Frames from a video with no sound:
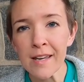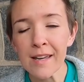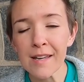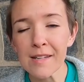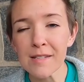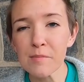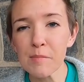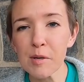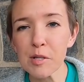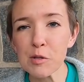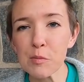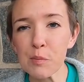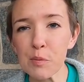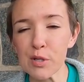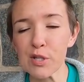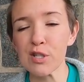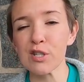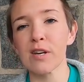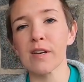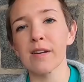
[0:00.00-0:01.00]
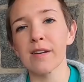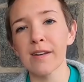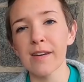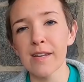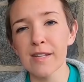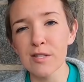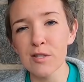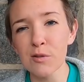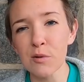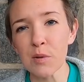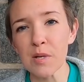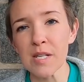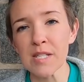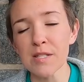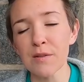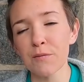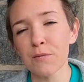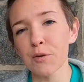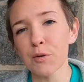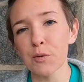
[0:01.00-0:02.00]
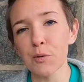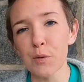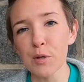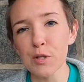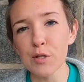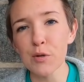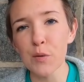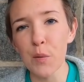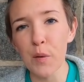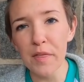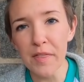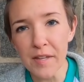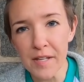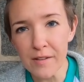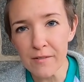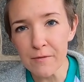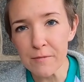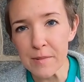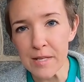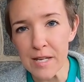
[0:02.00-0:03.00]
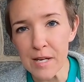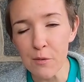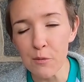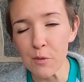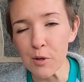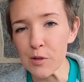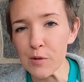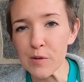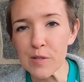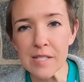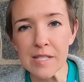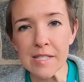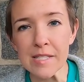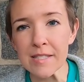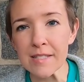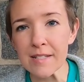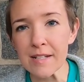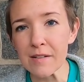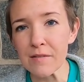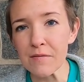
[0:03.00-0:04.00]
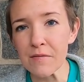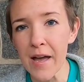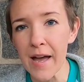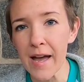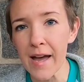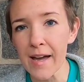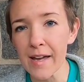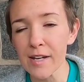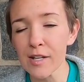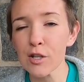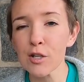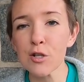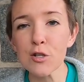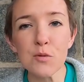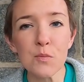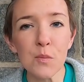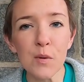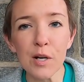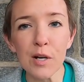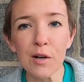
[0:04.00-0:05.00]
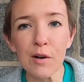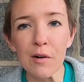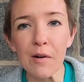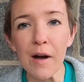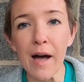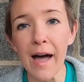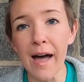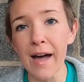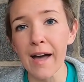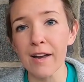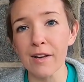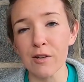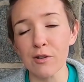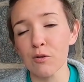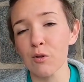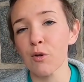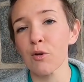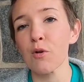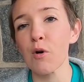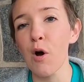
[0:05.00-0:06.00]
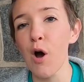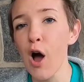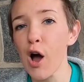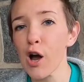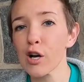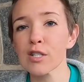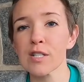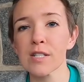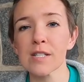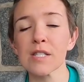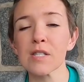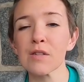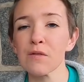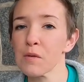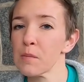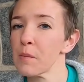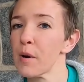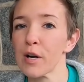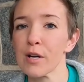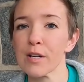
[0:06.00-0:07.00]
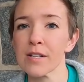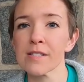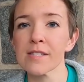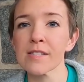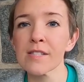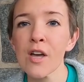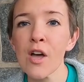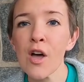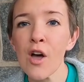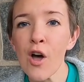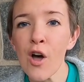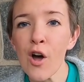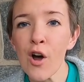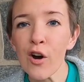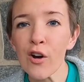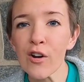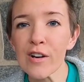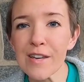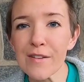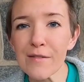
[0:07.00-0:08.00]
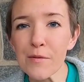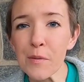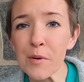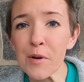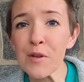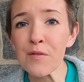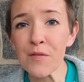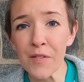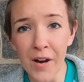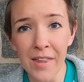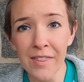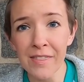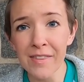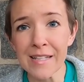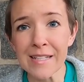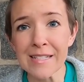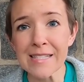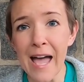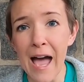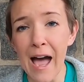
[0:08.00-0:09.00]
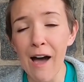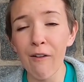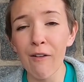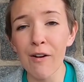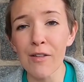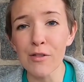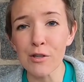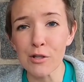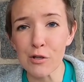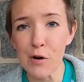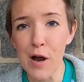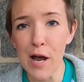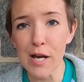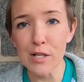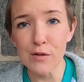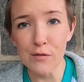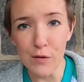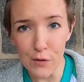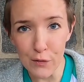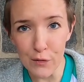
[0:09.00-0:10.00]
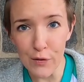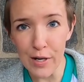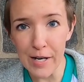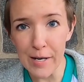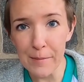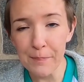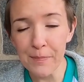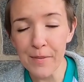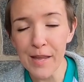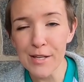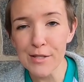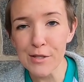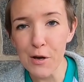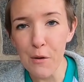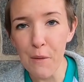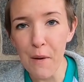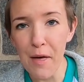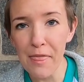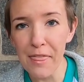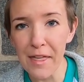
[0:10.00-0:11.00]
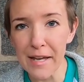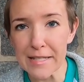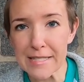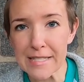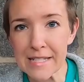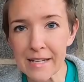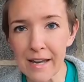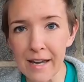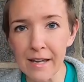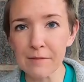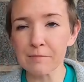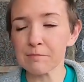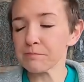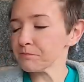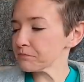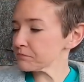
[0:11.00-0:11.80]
It is much appreciated and so nice of you to think of me when you see stuff at Goodwill, at your local auctions, flea markets, or even when you find things out in the trash for free. So thanks again.